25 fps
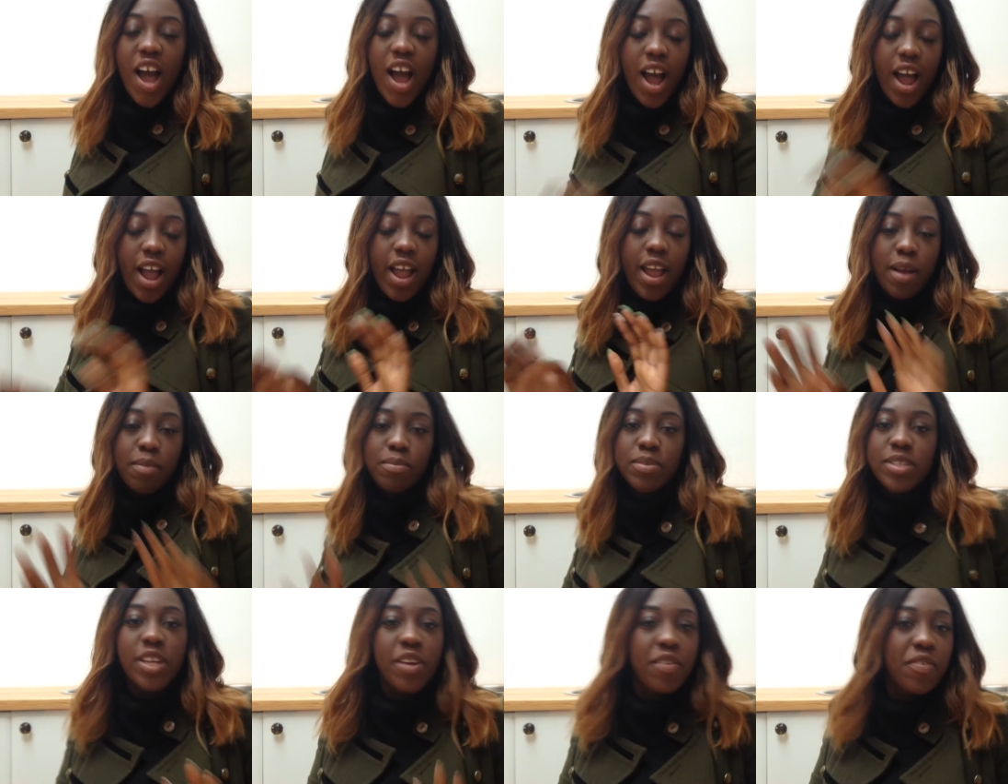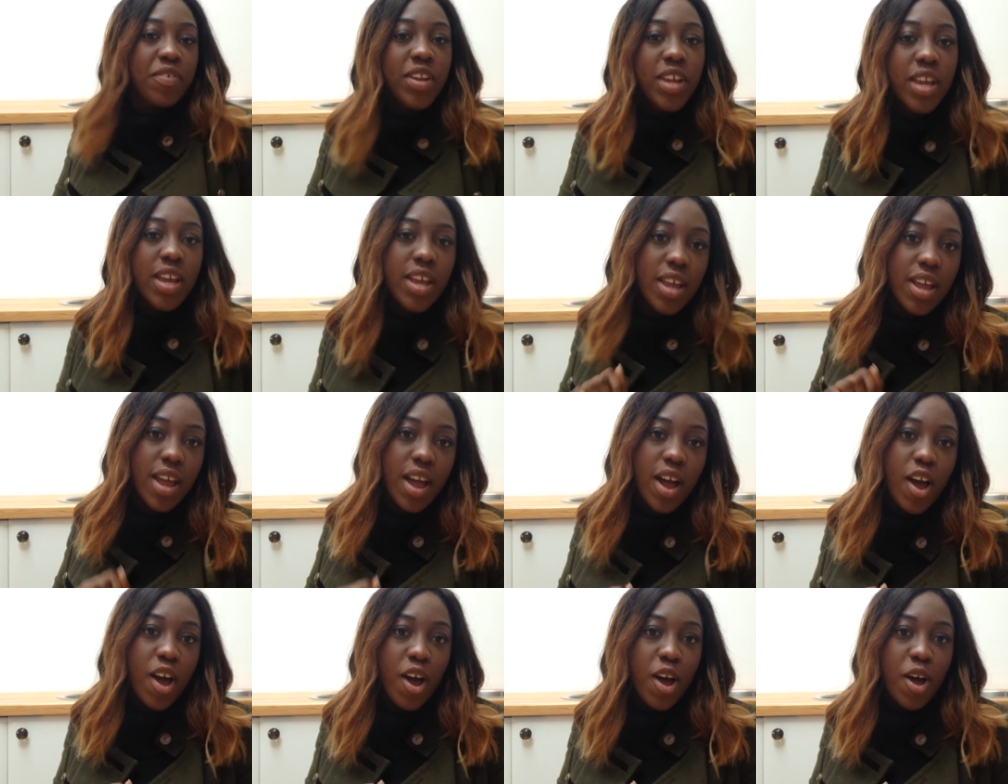Hi, I'm
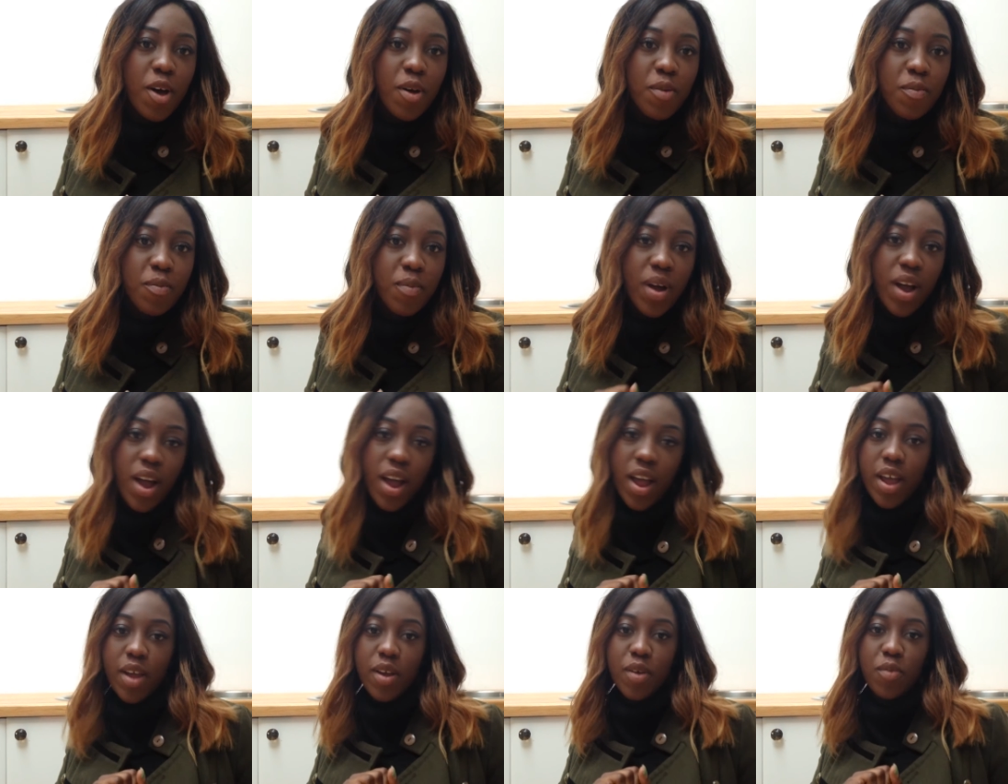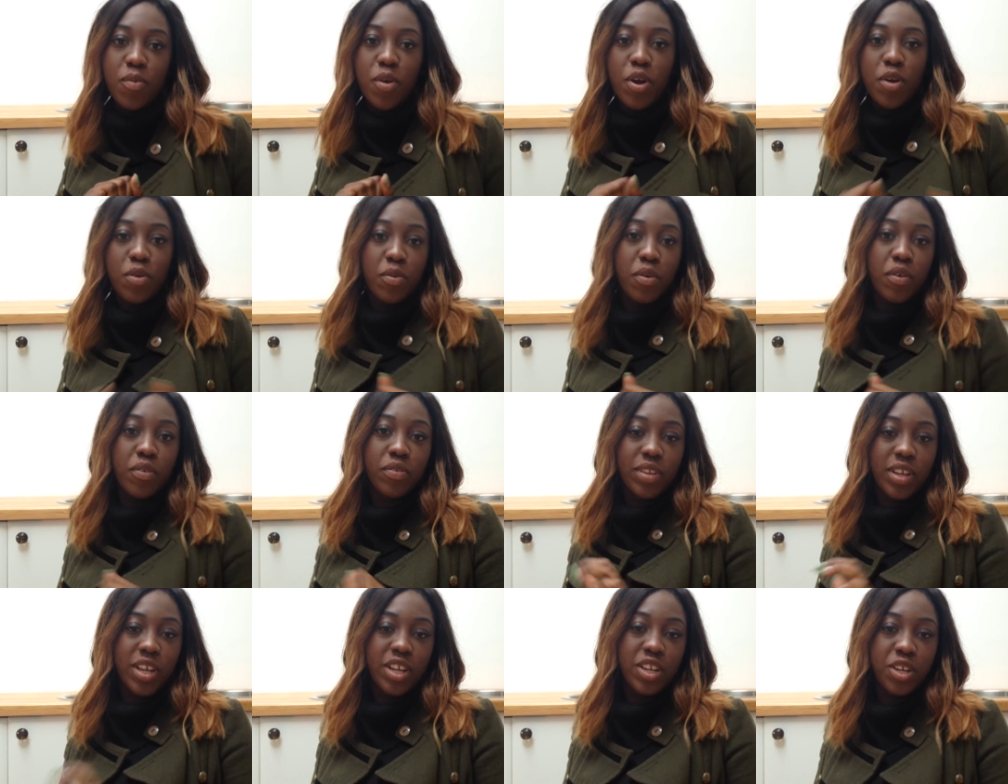Tiffany. I work
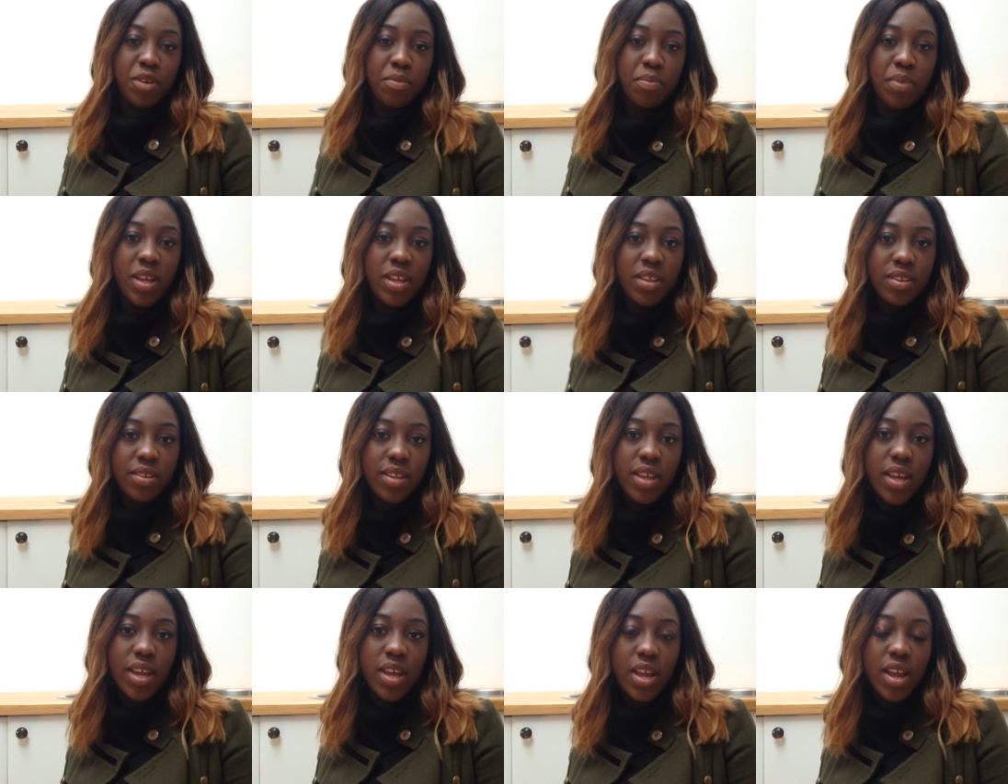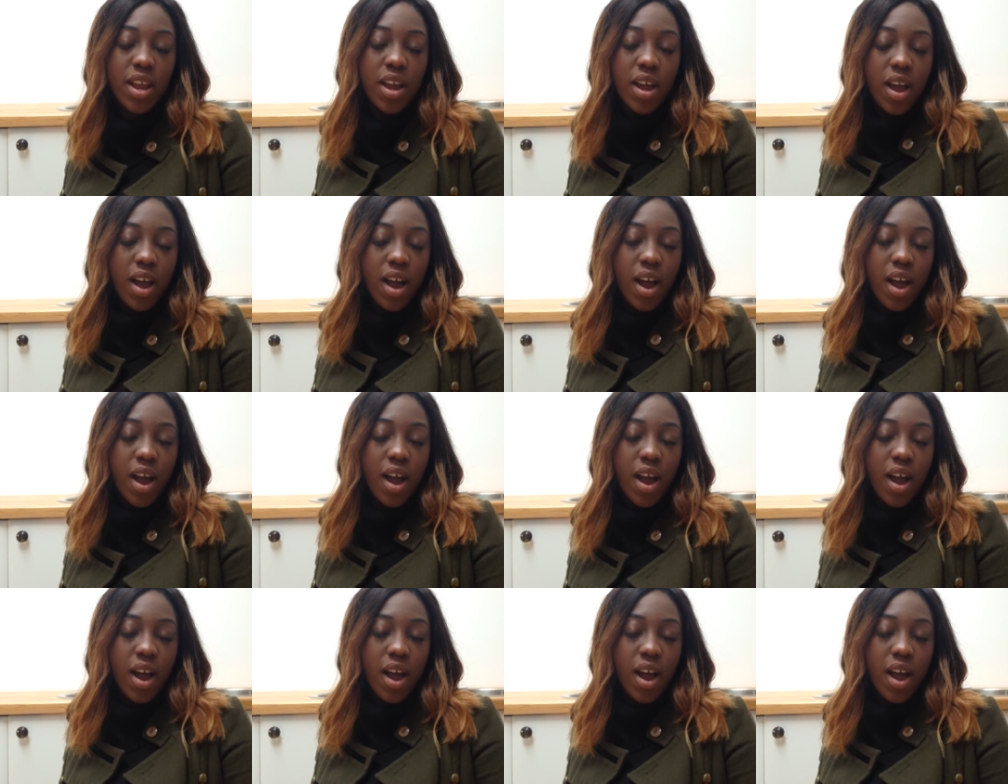with TGPC.